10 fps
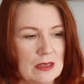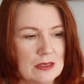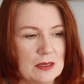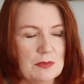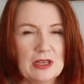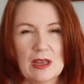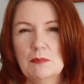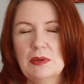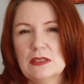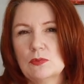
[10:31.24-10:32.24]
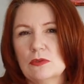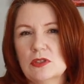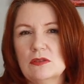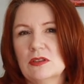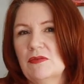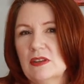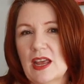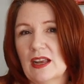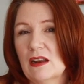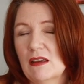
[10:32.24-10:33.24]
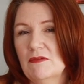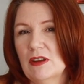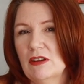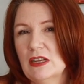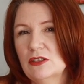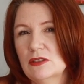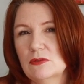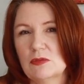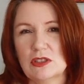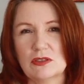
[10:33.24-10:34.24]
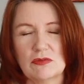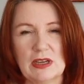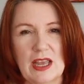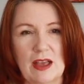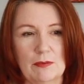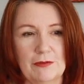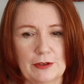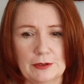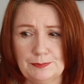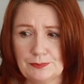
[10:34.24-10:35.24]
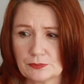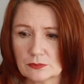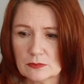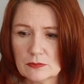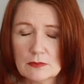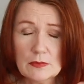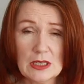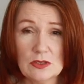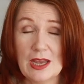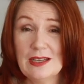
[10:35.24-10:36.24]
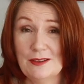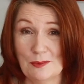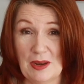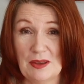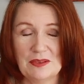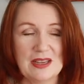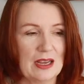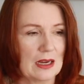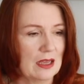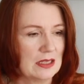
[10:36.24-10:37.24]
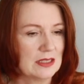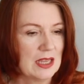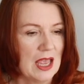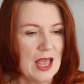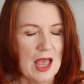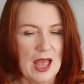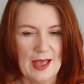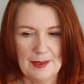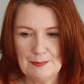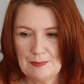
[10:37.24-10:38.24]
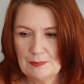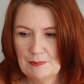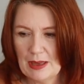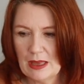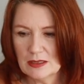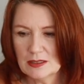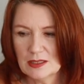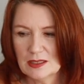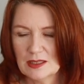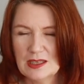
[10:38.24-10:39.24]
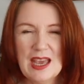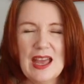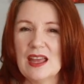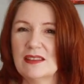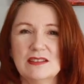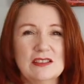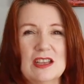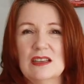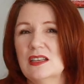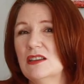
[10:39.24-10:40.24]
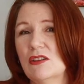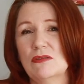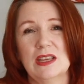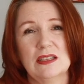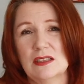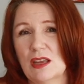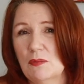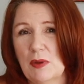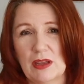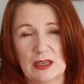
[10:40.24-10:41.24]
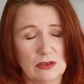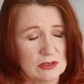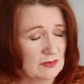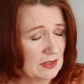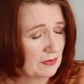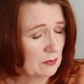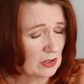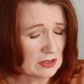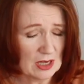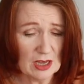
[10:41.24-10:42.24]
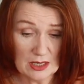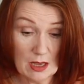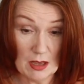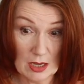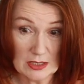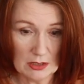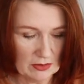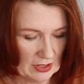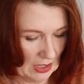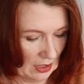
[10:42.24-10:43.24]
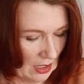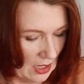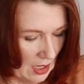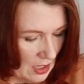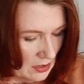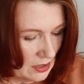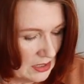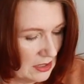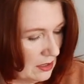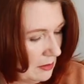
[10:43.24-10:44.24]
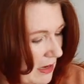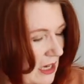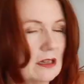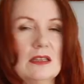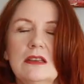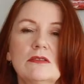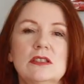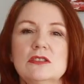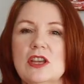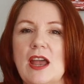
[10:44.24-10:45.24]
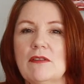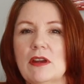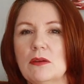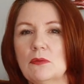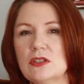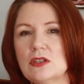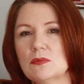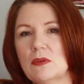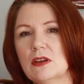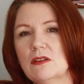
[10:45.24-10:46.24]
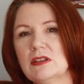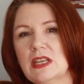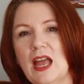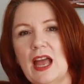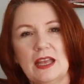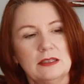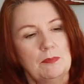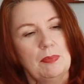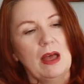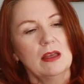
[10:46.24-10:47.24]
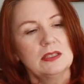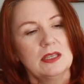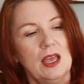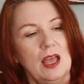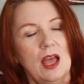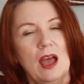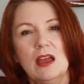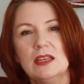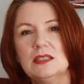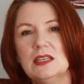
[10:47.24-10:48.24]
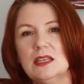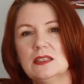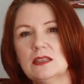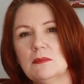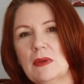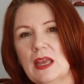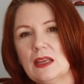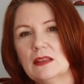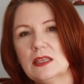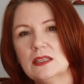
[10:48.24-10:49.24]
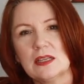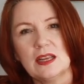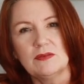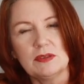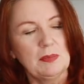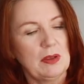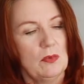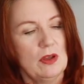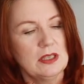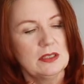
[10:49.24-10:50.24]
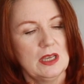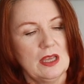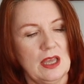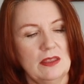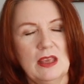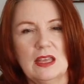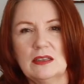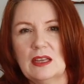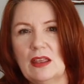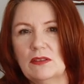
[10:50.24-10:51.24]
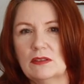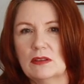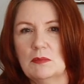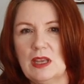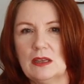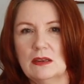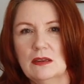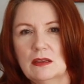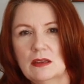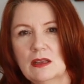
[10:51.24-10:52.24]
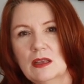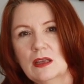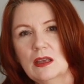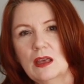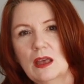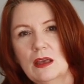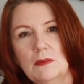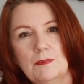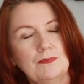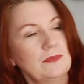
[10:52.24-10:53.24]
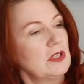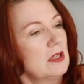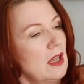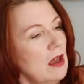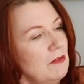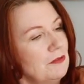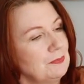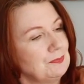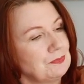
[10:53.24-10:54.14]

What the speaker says: Some of the companies will do different neckline variations, which is really helpful. So I had a little play with necklines. But yeah, there's certainly no need to go buying lots of different ones, I don't think. So this is a Megan Nielsen Jarrah, which is one I already had, but I did make the sleeves a bit wider and then gathered them in to the cuff.